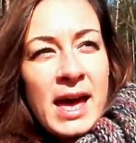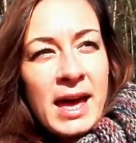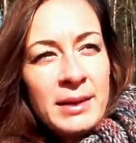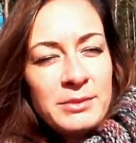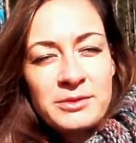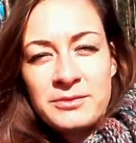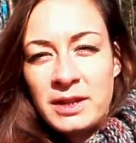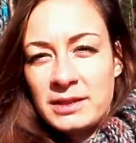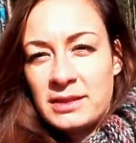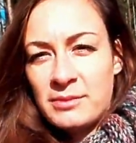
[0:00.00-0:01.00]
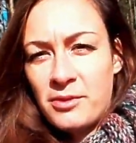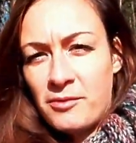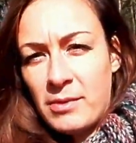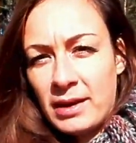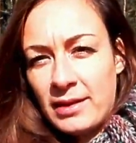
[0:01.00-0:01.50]
I'm the victim of
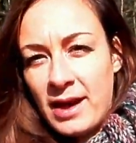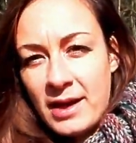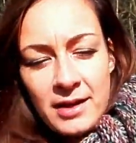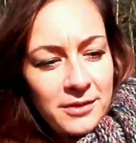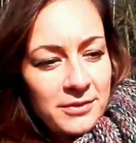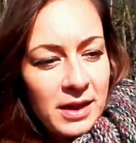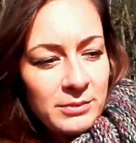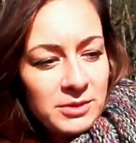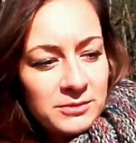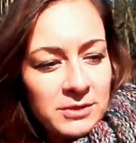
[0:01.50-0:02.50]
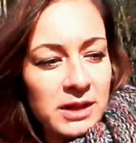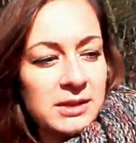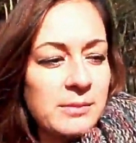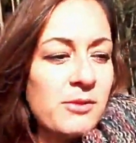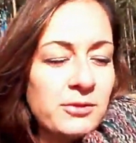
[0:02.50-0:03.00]
my life, I'm the
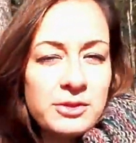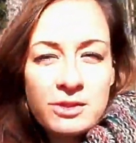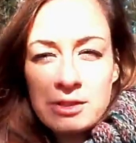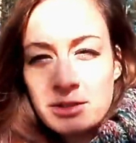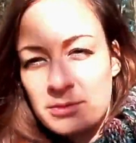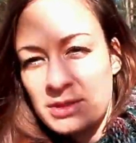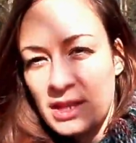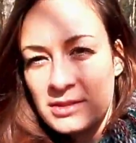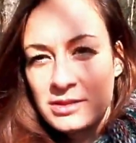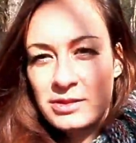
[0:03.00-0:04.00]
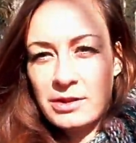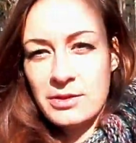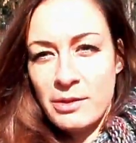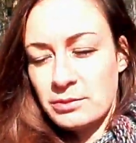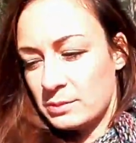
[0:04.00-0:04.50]
victim of the circumstances
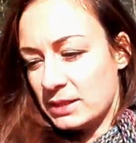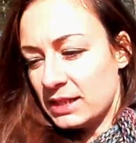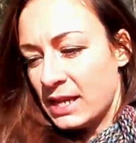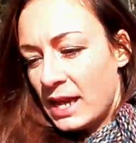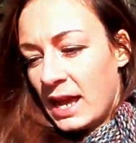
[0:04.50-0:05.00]
around me,